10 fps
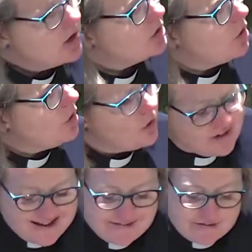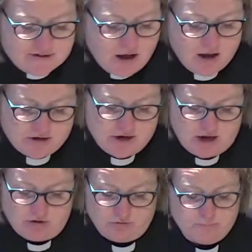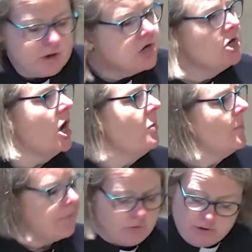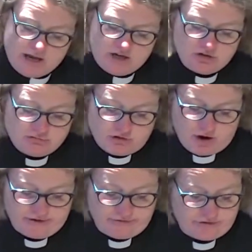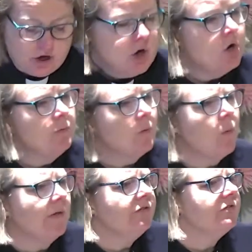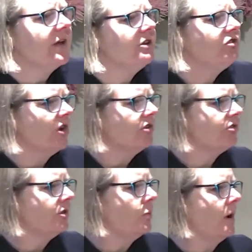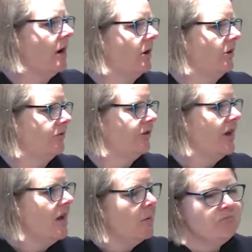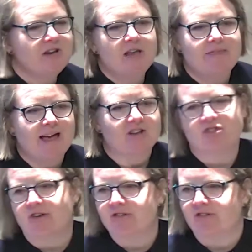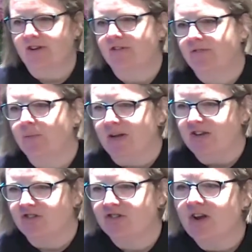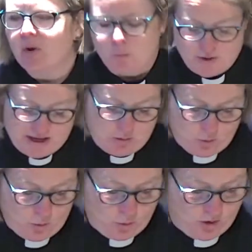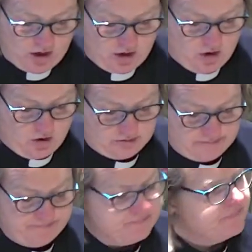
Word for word: God isn't unknown, but knowable in Christ, who will one day judge the world, bringing that justice for which we all long.